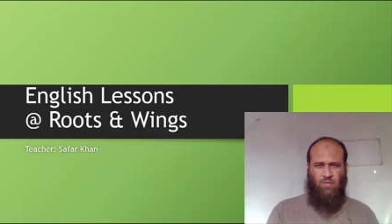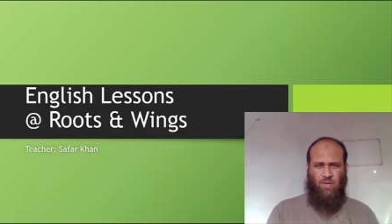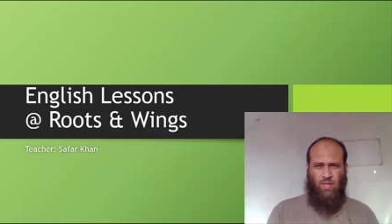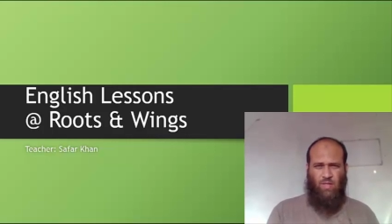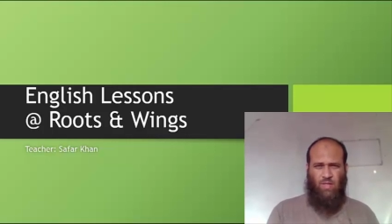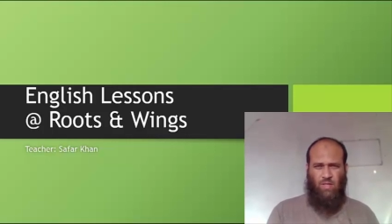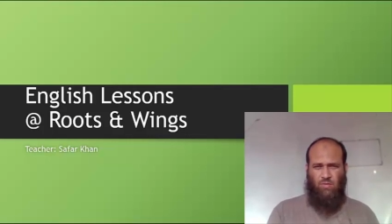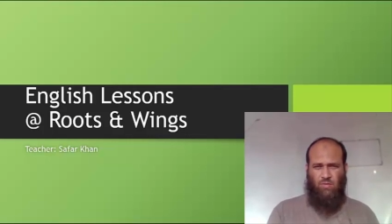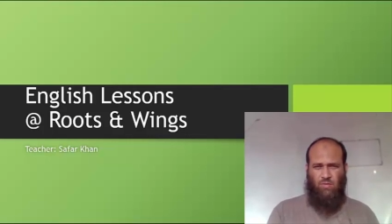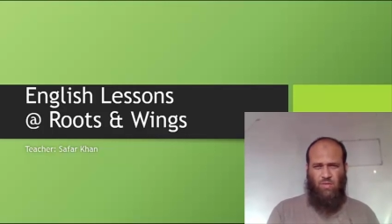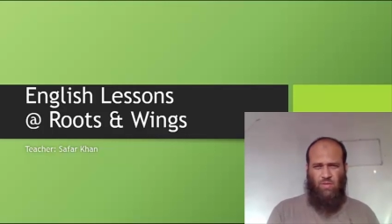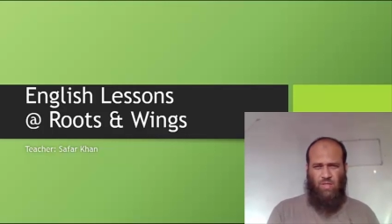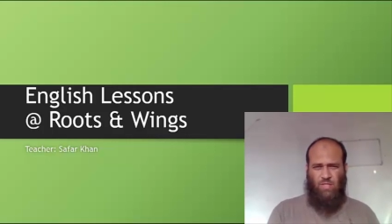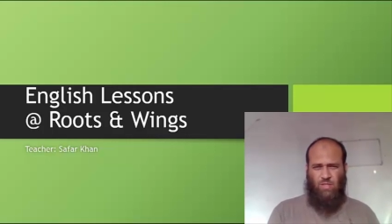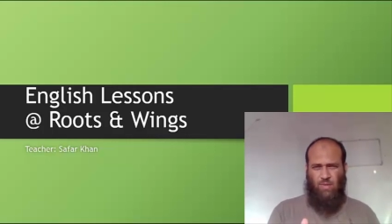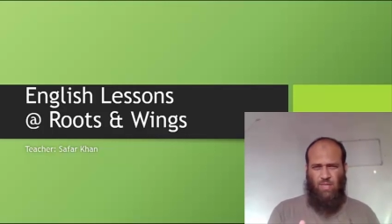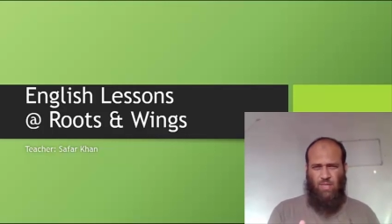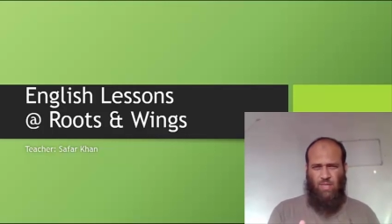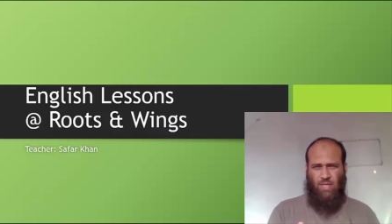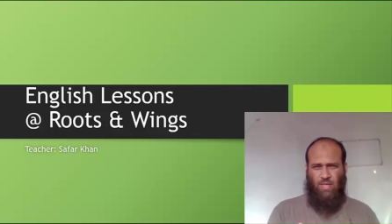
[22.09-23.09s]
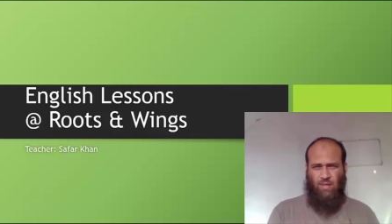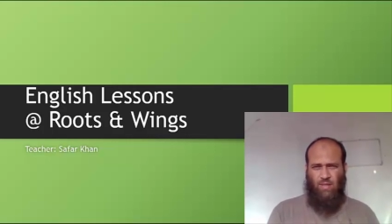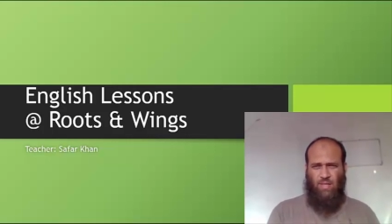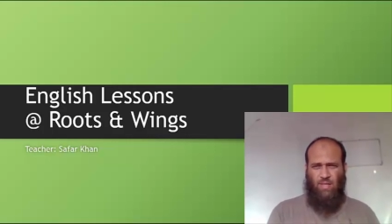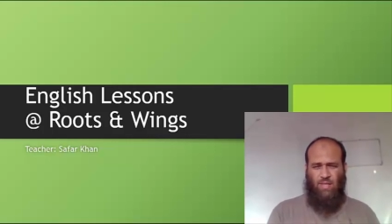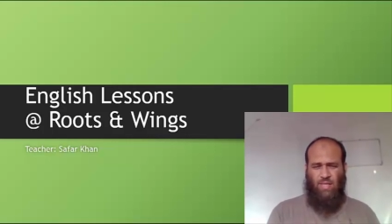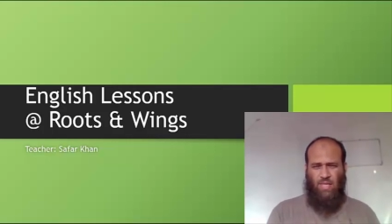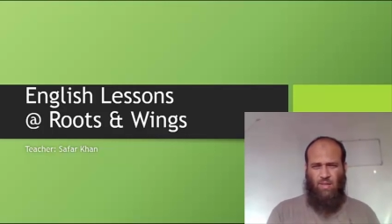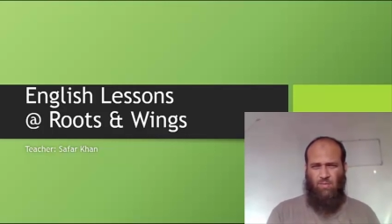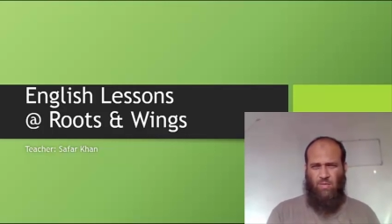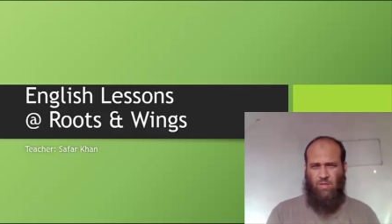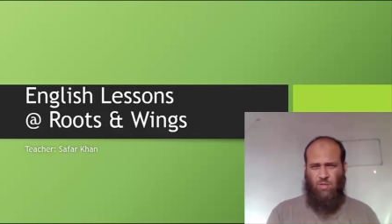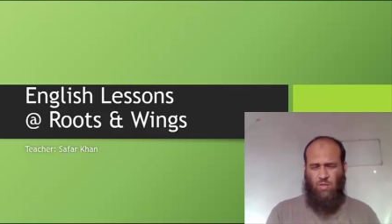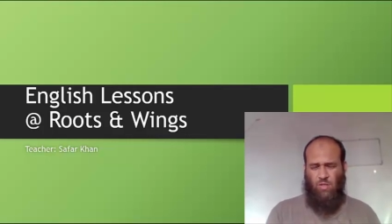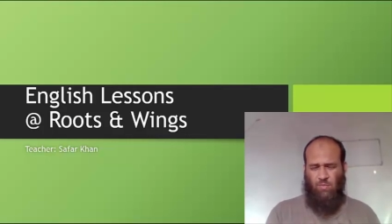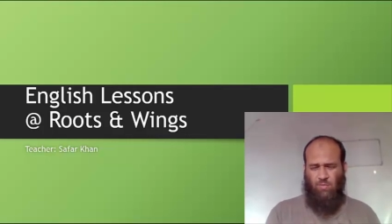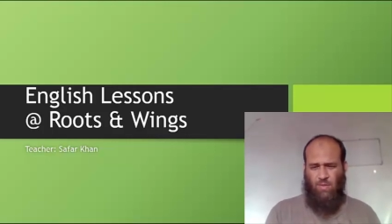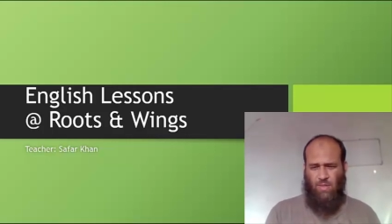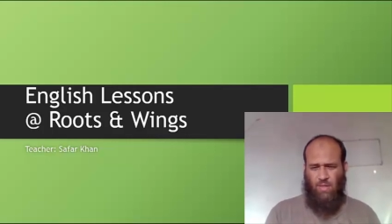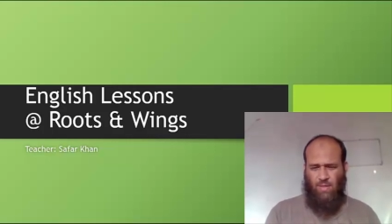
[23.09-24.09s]
a video to explain the grammar
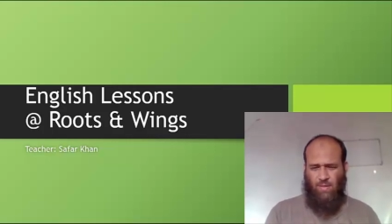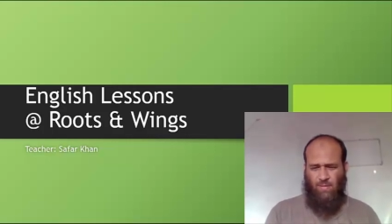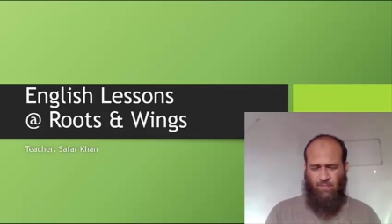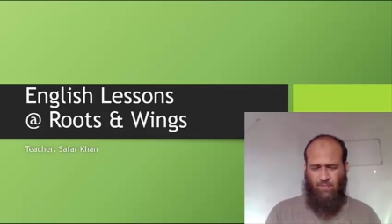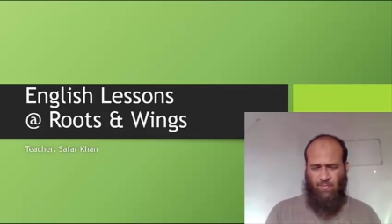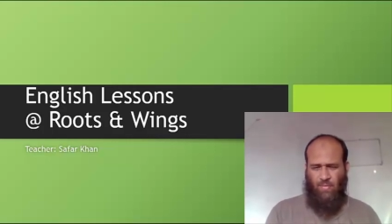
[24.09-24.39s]
topic.